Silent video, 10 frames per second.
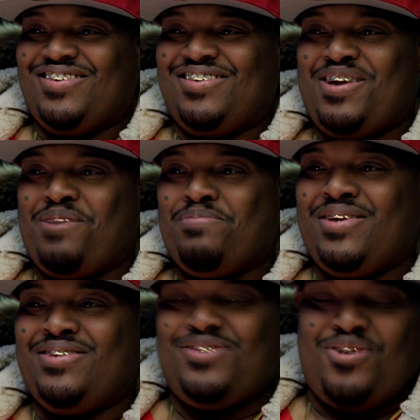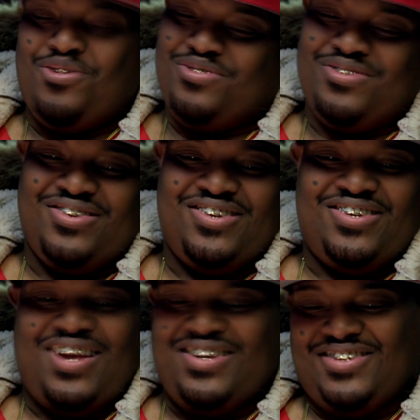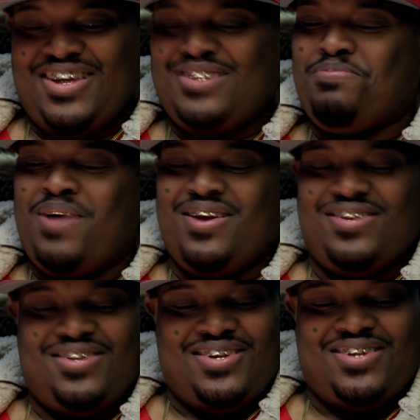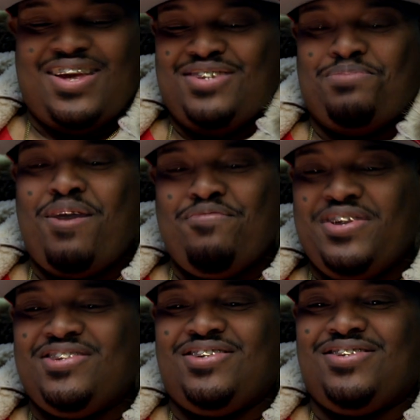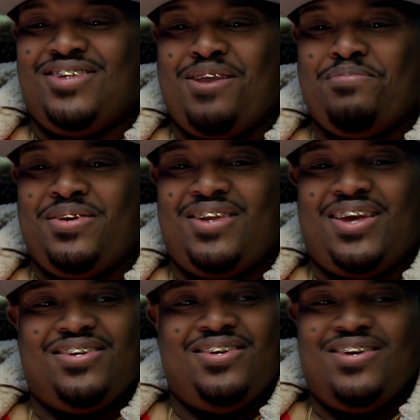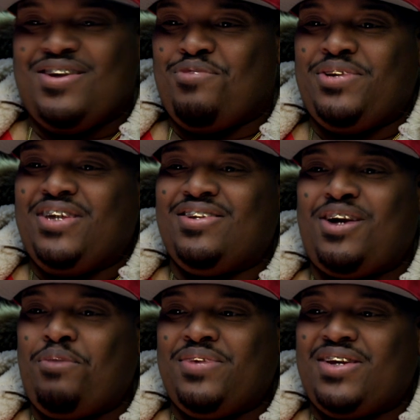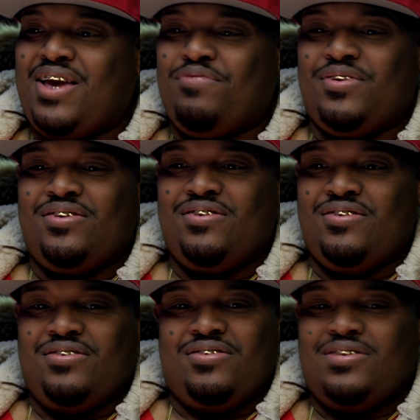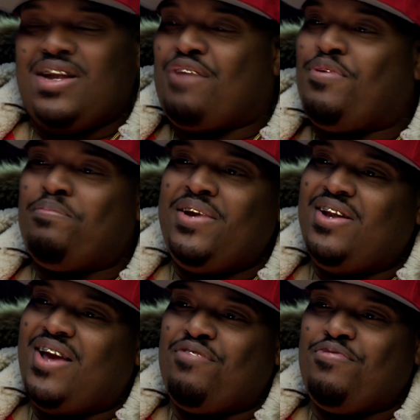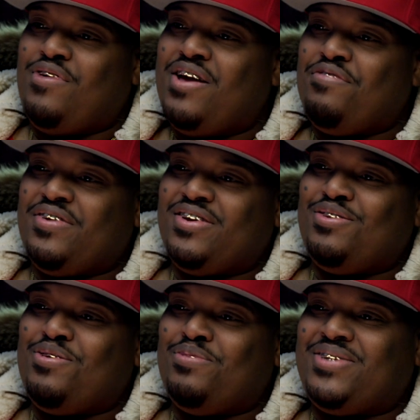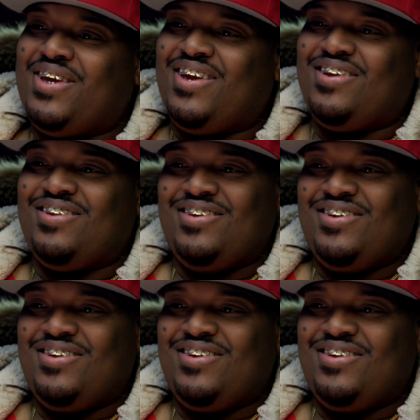You know what I mean? So that's my vision. You know what I mean? Like, we need to come together. La familia forever, you know what I'm saying?